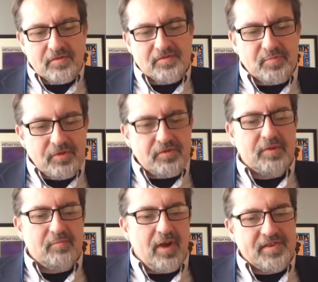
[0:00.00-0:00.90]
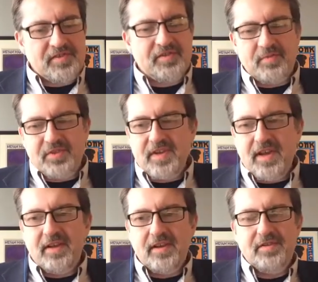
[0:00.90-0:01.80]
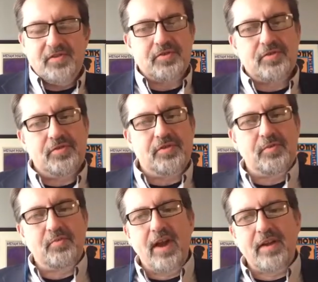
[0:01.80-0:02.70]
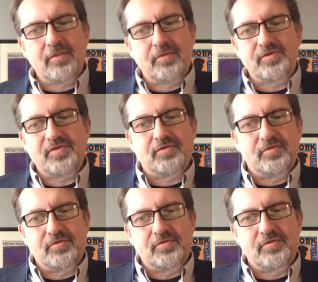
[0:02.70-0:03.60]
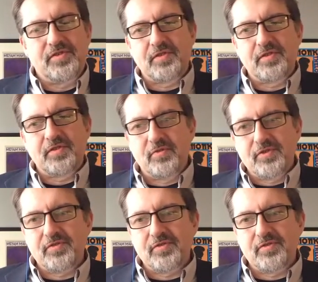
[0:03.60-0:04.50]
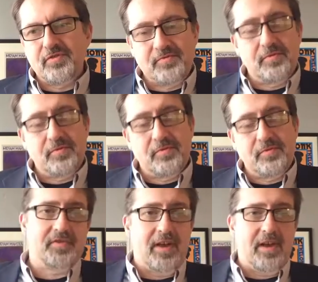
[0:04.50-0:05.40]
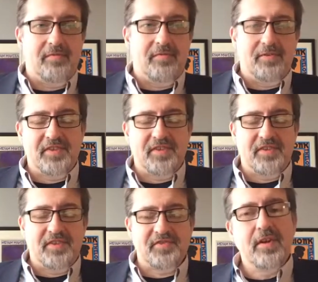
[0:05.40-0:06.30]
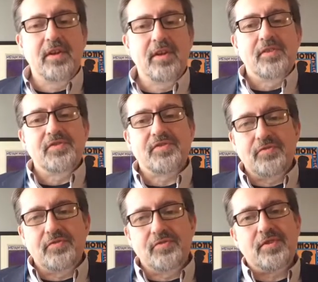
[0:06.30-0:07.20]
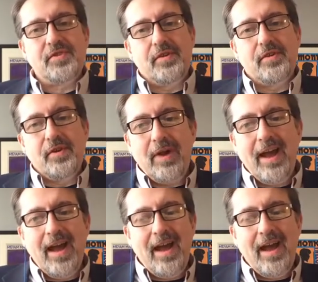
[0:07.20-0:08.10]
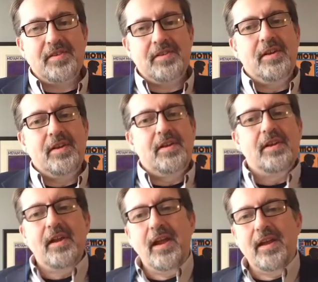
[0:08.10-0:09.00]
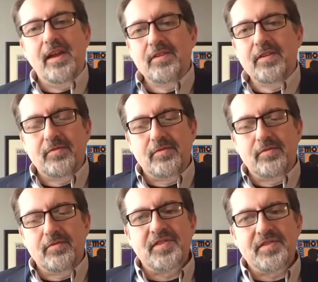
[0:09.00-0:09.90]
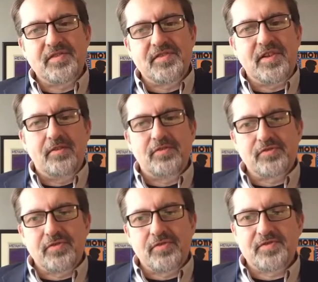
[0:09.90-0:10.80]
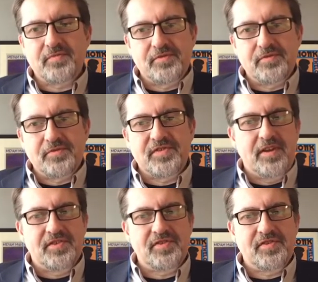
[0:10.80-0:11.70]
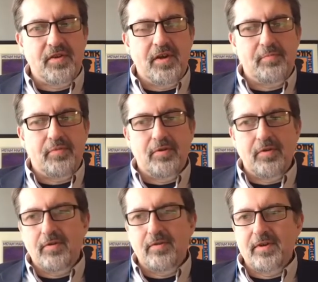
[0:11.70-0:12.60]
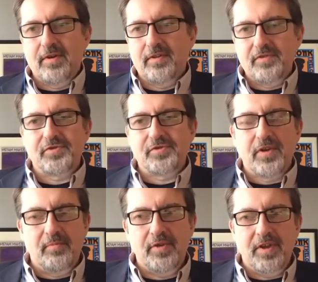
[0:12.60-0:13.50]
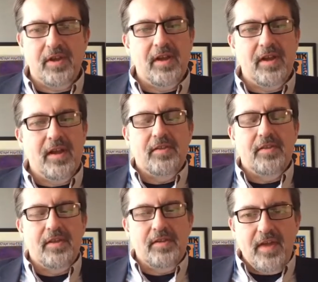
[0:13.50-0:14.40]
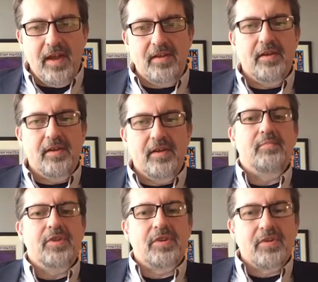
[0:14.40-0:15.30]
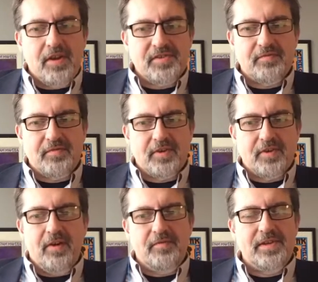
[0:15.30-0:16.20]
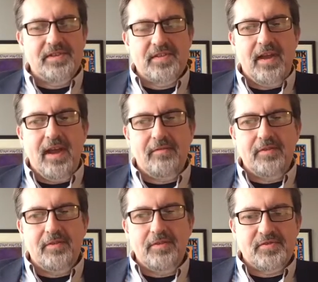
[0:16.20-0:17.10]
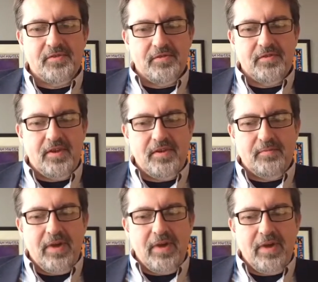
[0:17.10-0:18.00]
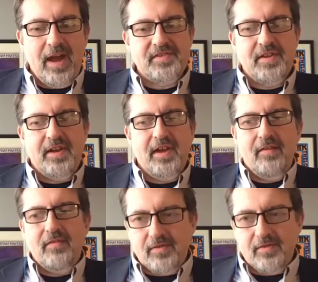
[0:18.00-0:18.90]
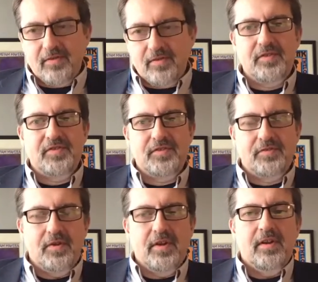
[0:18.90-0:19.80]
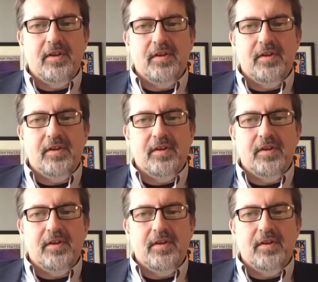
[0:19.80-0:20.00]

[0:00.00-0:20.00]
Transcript: building blocks to be taken and turned into practical solutions and commercialized requires a lot of investment. So usually they're patented and either licensed out or transferred to, say, a startup or a larger company that then, because of the confidence they have in the patents they have, are likely to